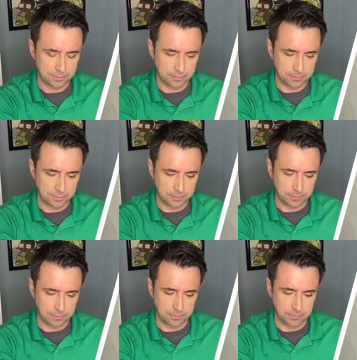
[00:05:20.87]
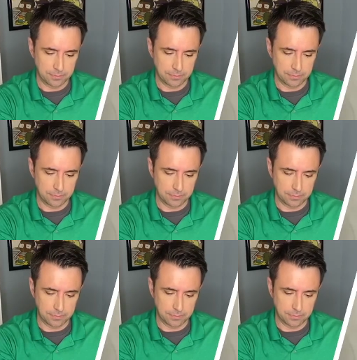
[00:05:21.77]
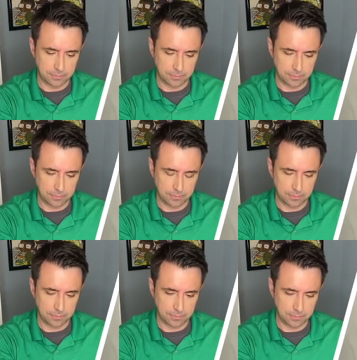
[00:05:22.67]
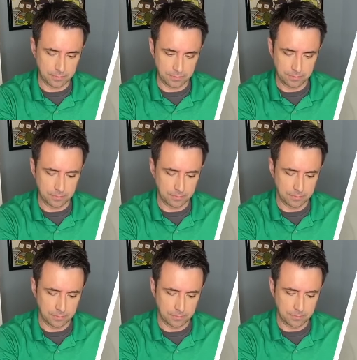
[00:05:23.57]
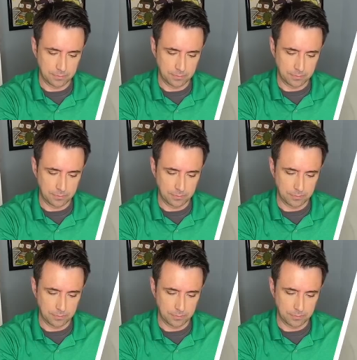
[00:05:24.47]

[no speech]